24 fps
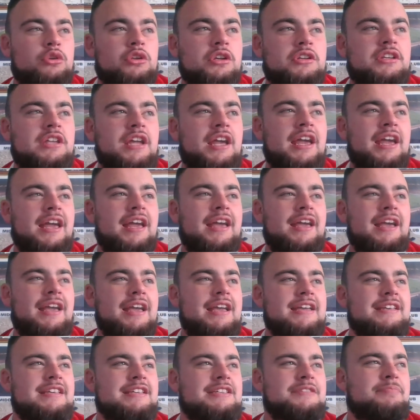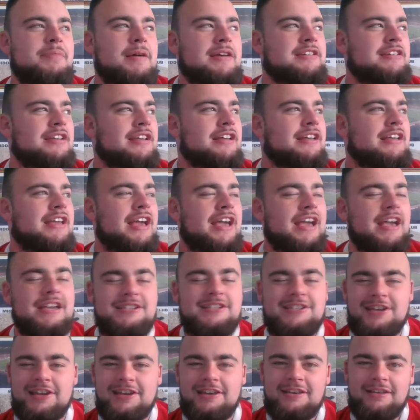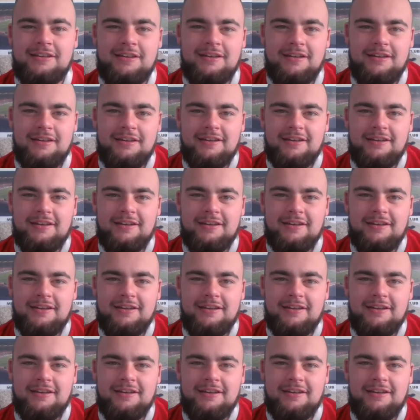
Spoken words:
Today is a special occasion.